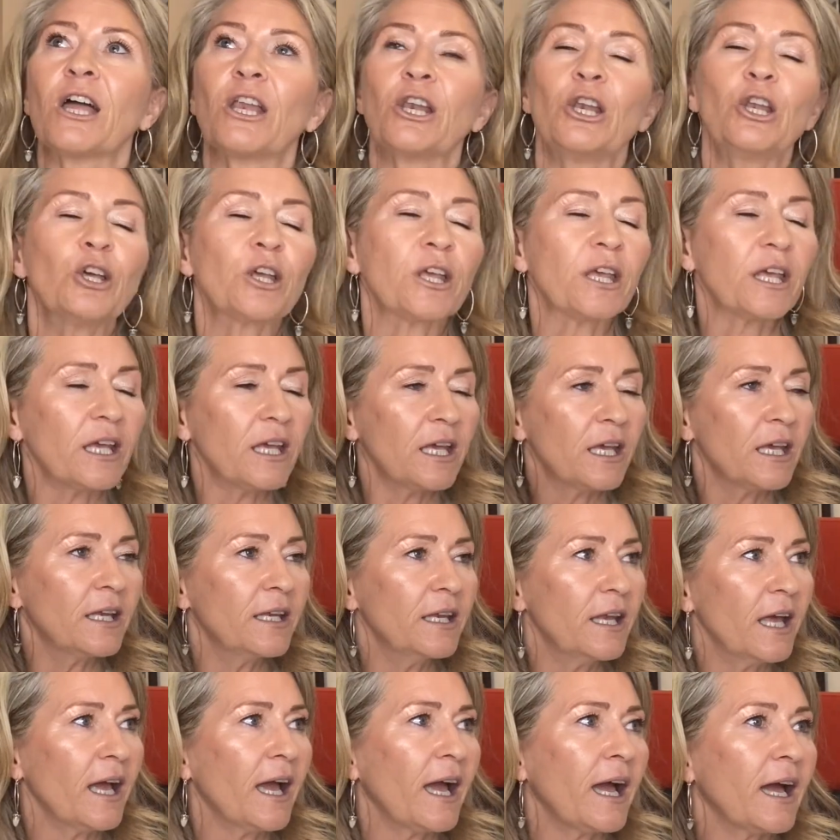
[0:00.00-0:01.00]

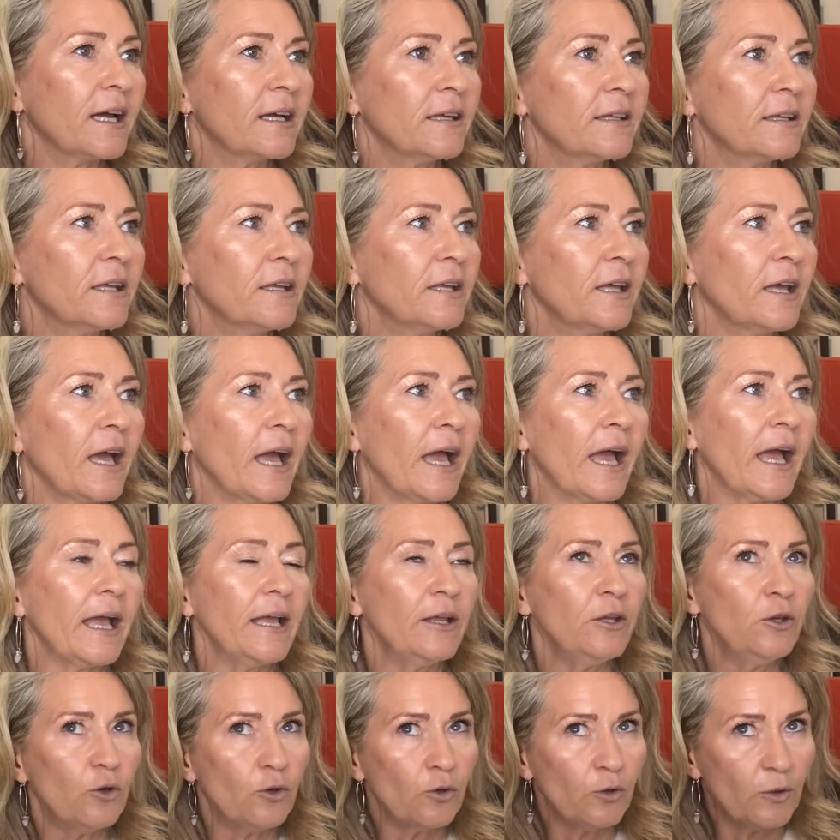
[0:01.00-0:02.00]
looking at
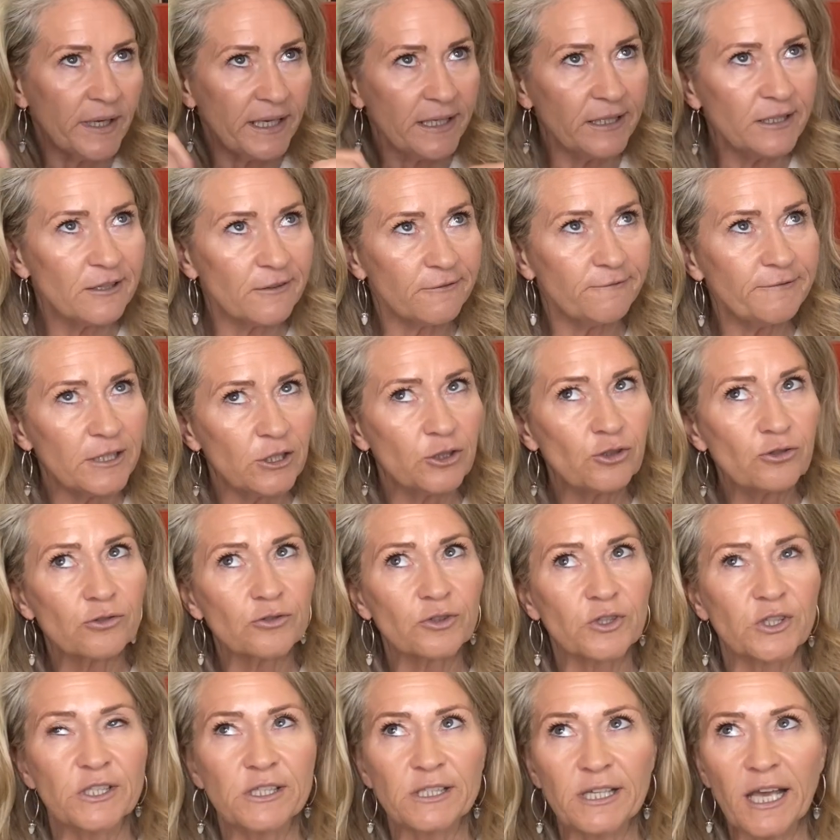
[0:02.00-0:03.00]
your individual
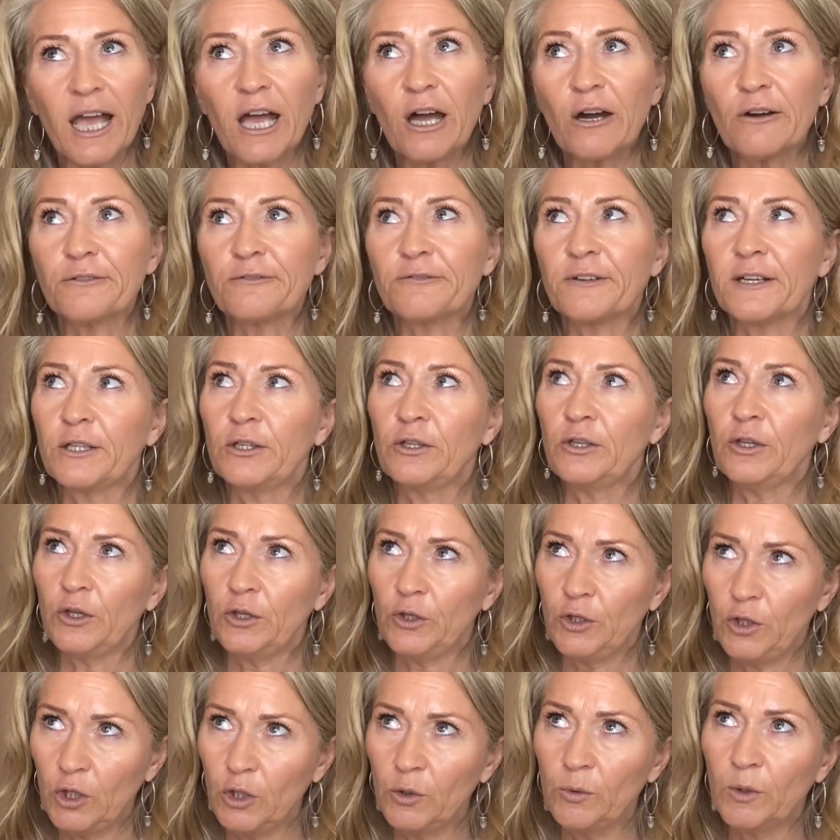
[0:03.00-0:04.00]
self and
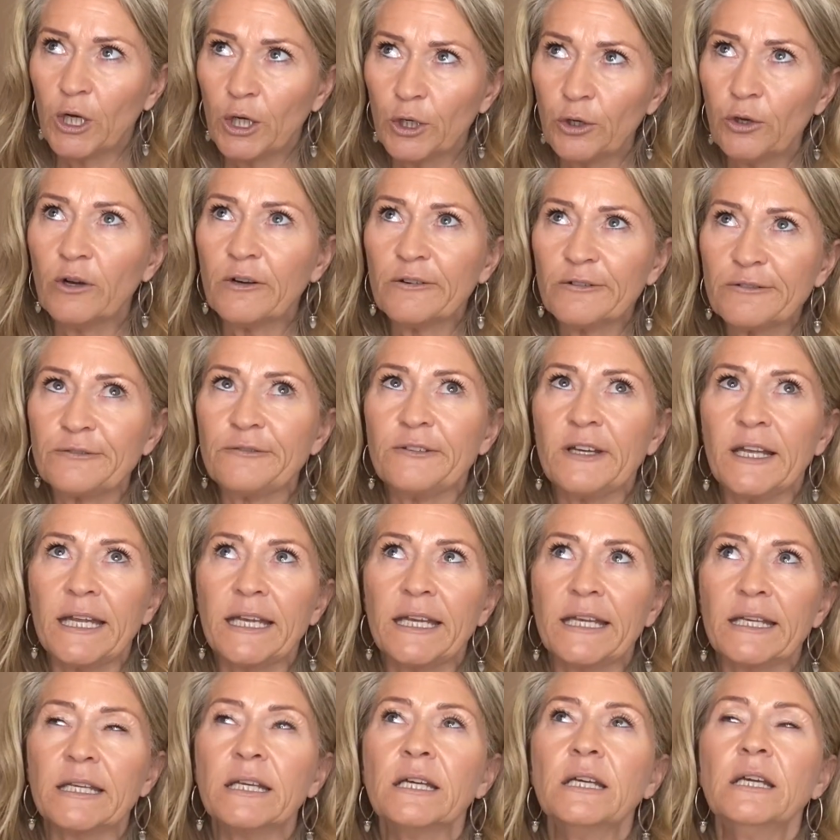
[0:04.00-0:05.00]
you are not
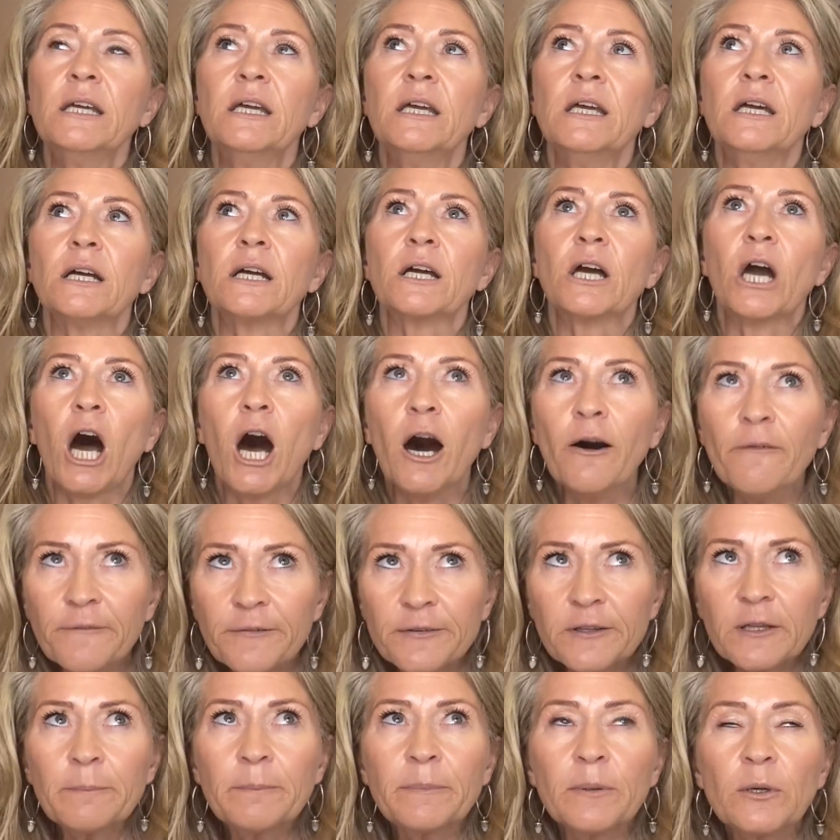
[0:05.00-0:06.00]
feeling
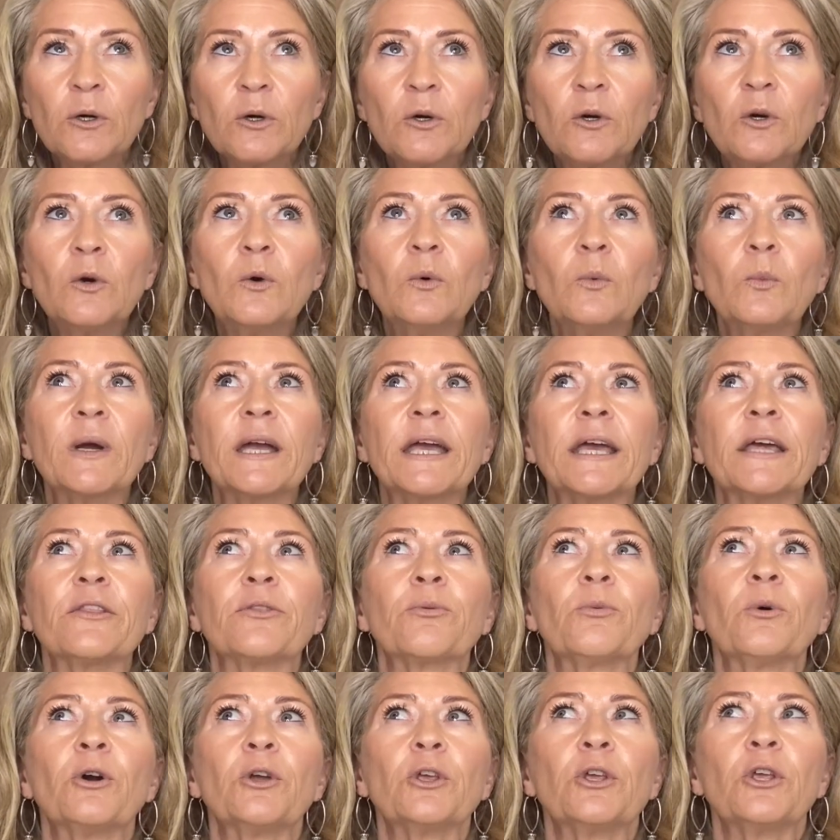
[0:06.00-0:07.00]
comfortable
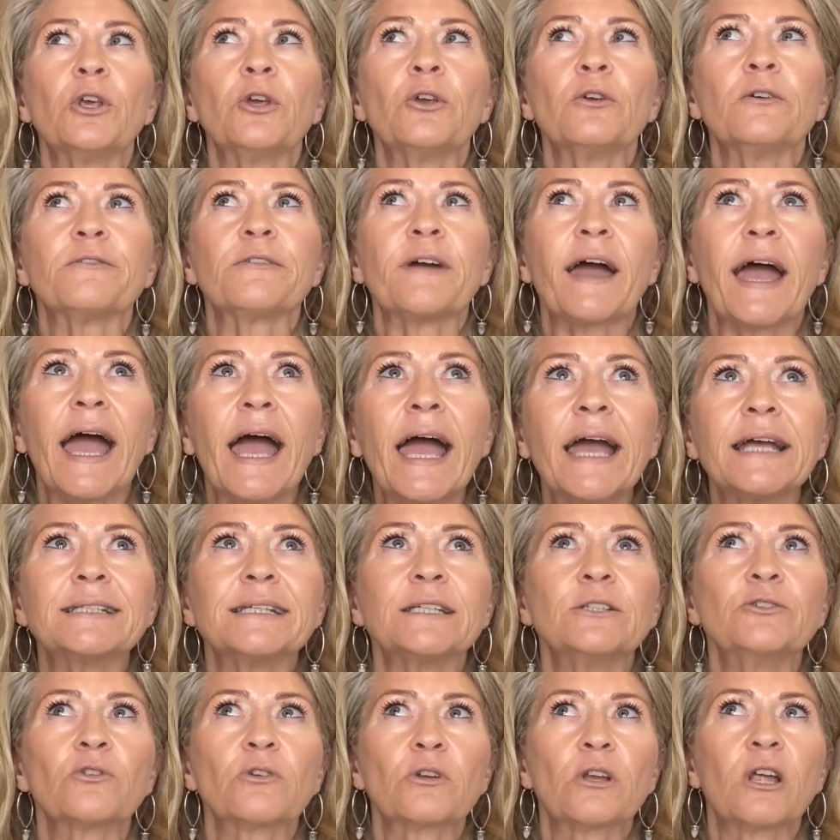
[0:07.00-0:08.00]
with what you've had
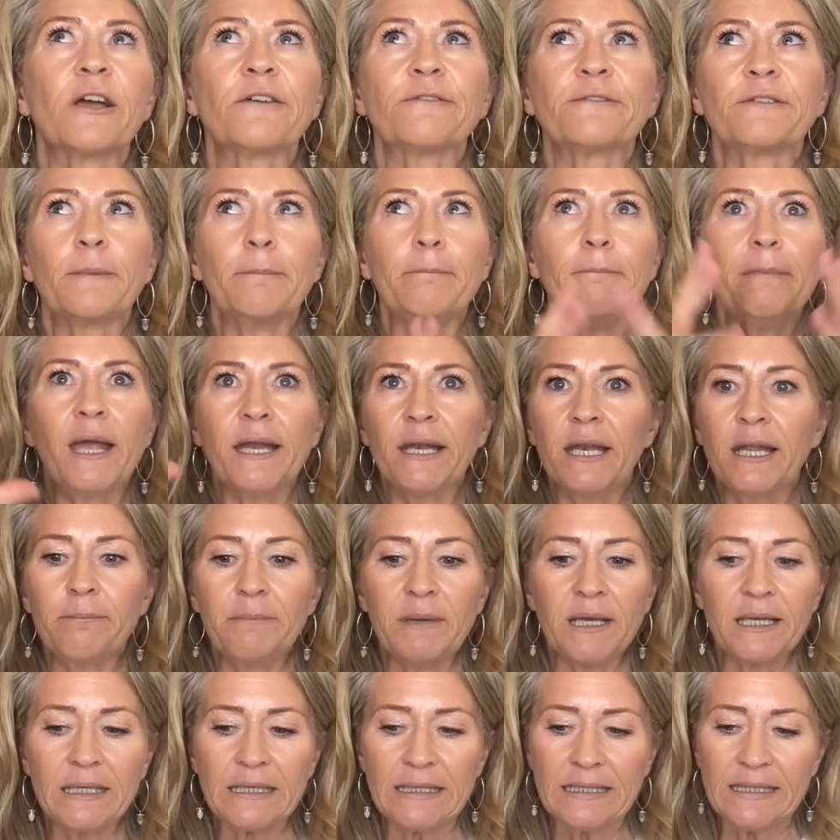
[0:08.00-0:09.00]
in your life for many,
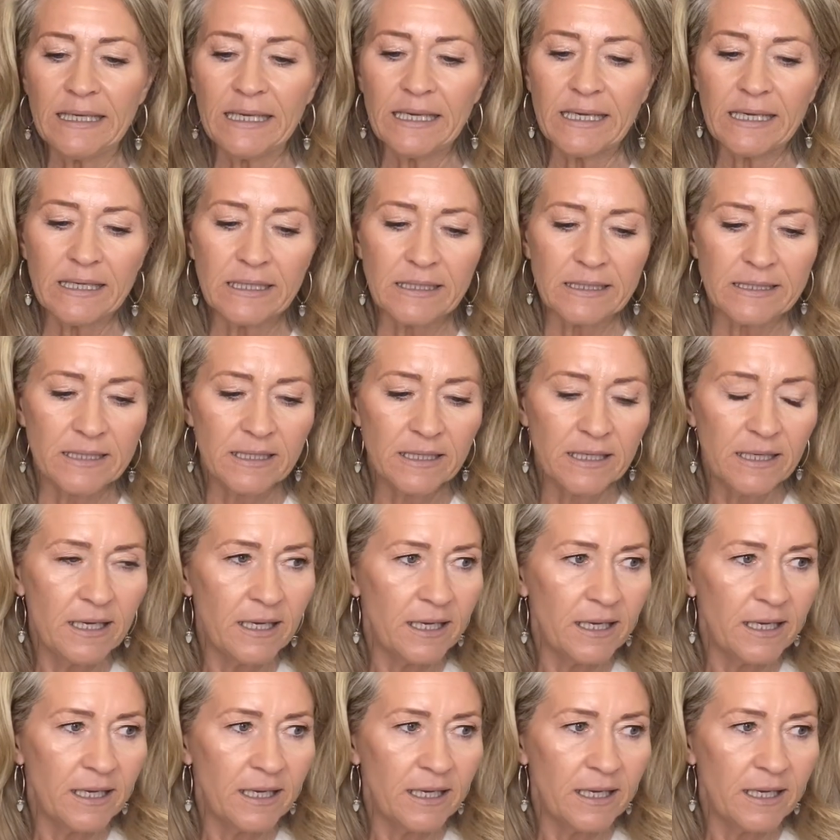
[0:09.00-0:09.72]
many years,